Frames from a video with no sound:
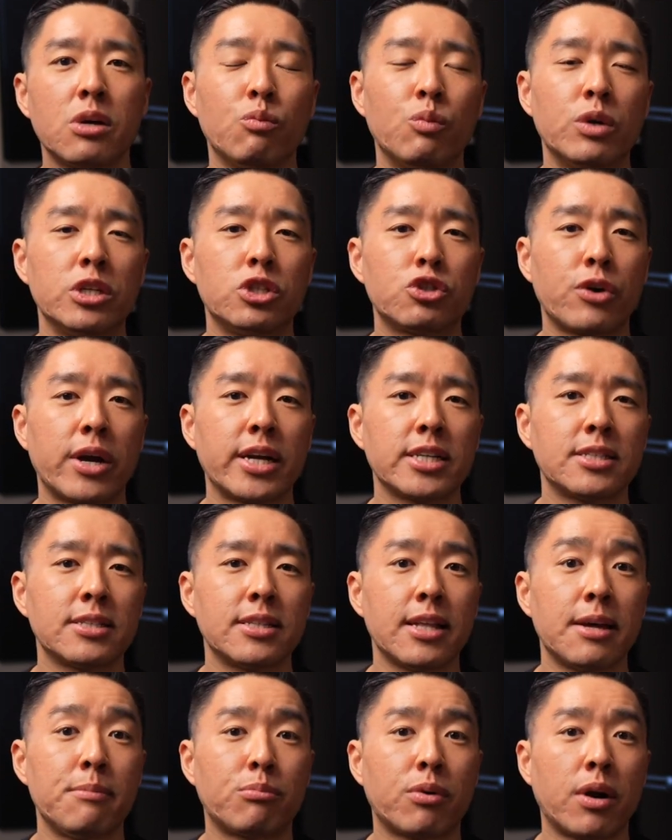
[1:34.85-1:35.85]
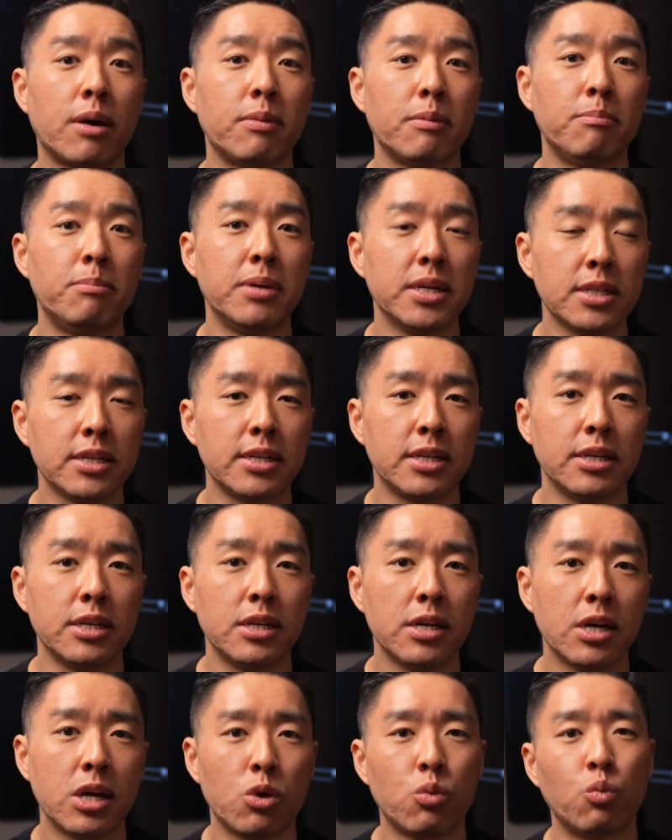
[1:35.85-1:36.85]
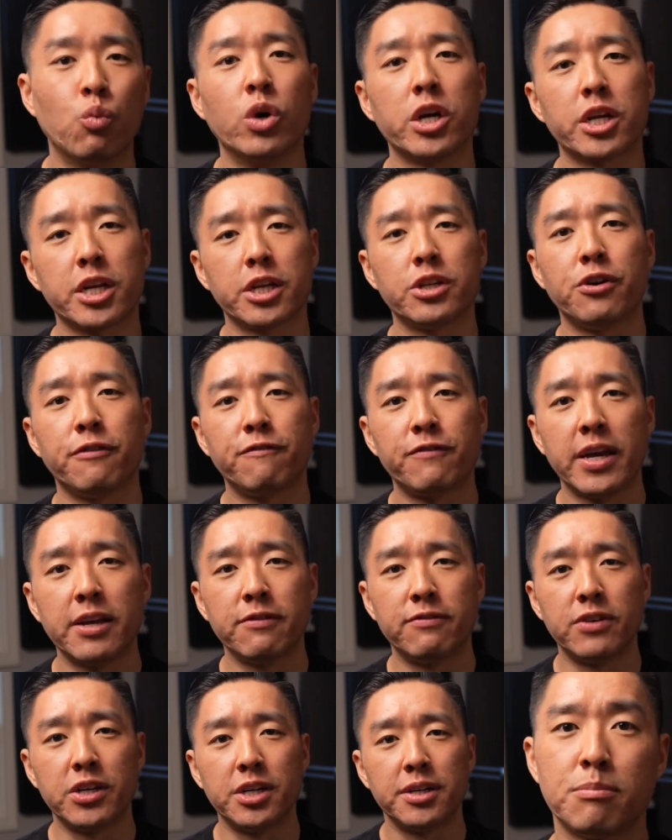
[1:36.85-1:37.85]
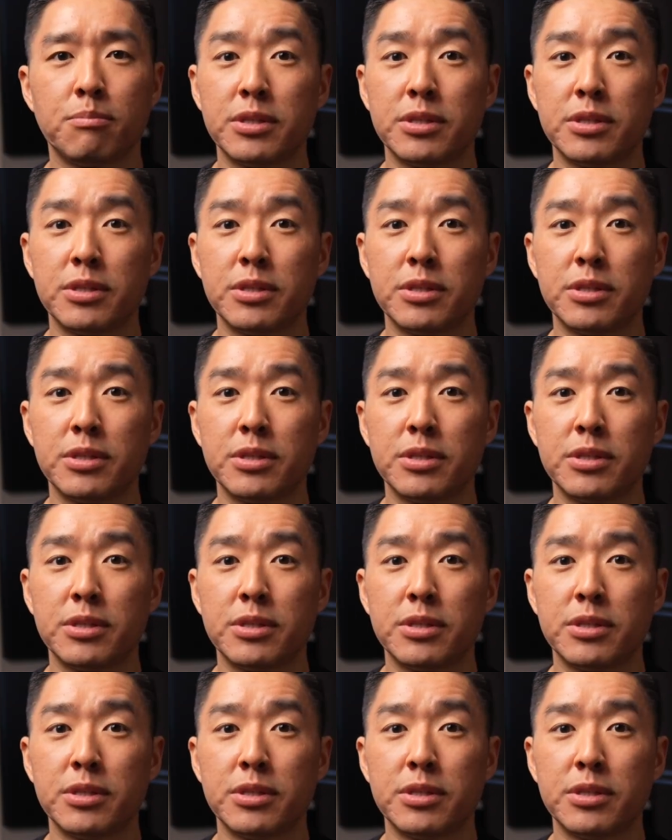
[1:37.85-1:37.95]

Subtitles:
when trying to let probability work in your favor.